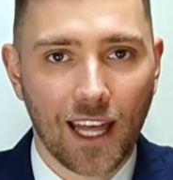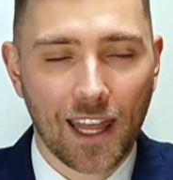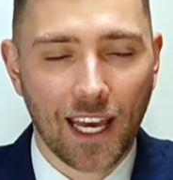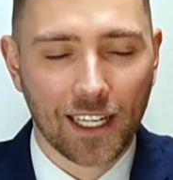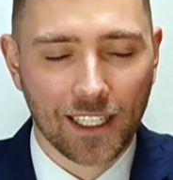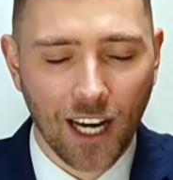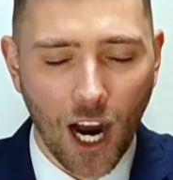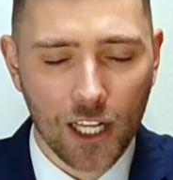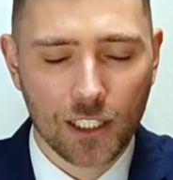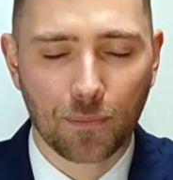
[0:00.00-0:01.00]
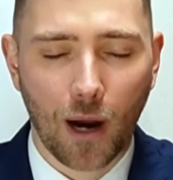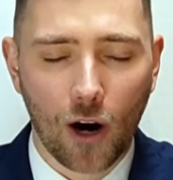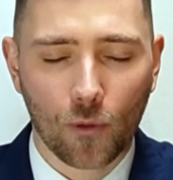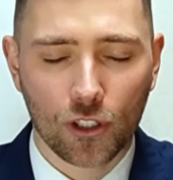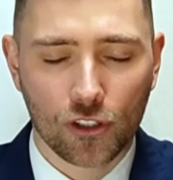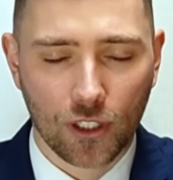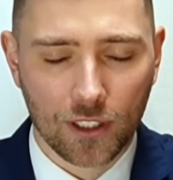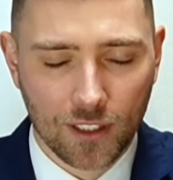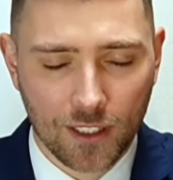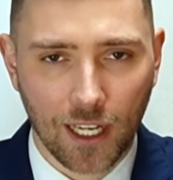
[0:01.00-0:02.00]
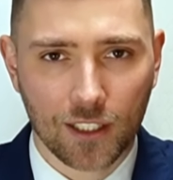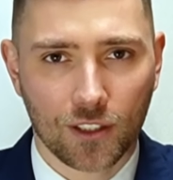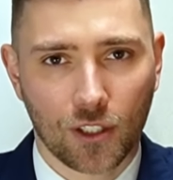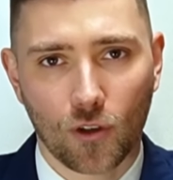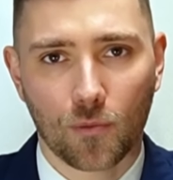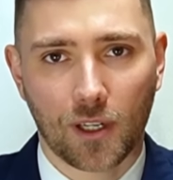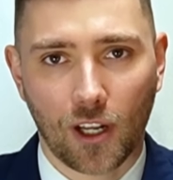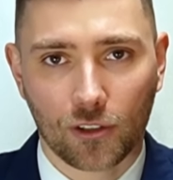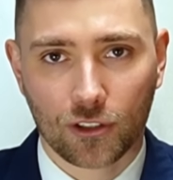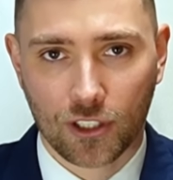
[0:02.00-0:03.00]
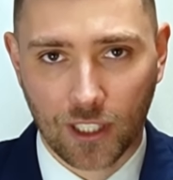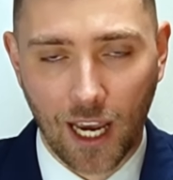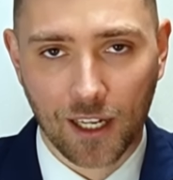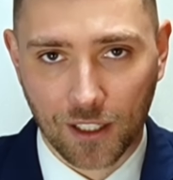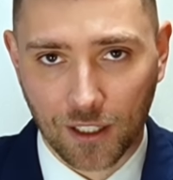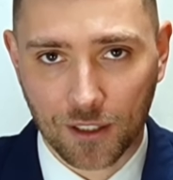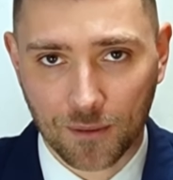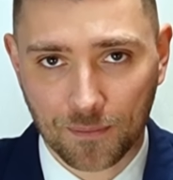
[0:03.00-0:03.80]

that God's power transcends human understanding.